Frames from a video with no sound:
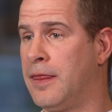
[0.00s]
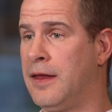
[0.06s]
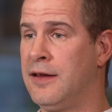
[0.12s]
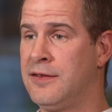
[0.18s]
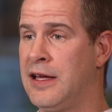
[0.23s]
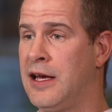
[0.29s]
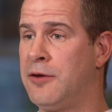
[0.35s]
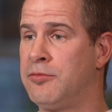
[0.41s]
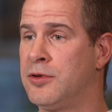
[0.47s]

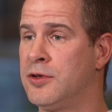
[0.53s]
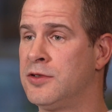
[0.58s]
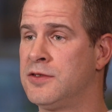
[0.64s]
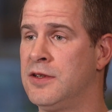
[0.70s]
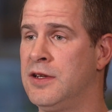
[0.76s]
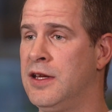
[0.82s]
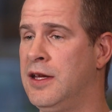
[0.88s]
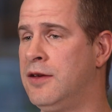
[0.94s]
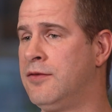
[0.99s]
is that
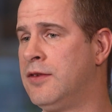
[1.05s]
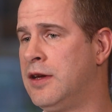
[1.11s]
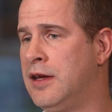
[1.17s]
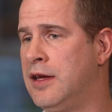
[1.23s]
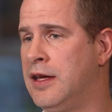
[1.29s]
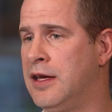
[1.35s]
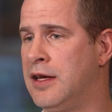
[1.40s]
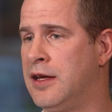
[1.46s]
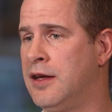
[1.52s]
person even
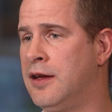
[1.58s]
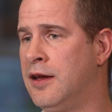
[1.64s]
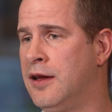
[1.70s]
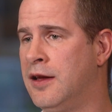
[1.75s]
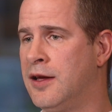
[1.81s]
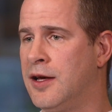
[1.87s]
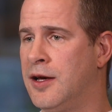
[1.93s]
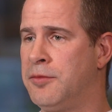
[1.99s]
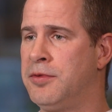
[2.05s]
in
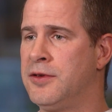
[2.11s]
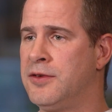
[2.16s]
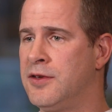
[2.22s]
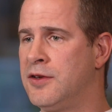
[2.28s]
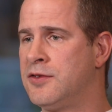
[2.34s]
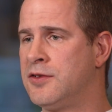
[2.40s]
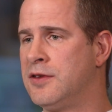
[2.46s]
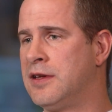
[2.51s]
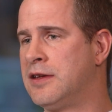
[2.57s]
a
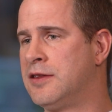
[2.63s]
position